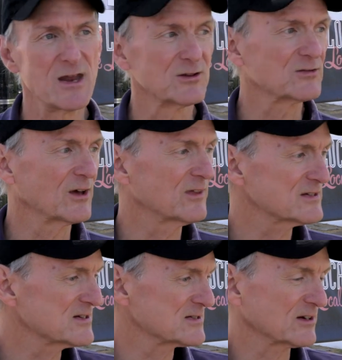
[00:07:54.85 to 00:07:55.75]
so
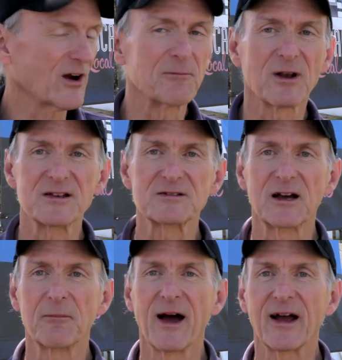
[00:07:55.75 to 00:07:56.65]
it's just a great place to
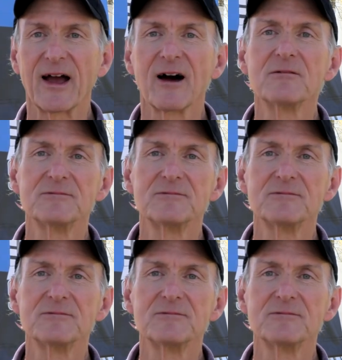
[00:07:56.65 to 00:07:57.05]
come hang out.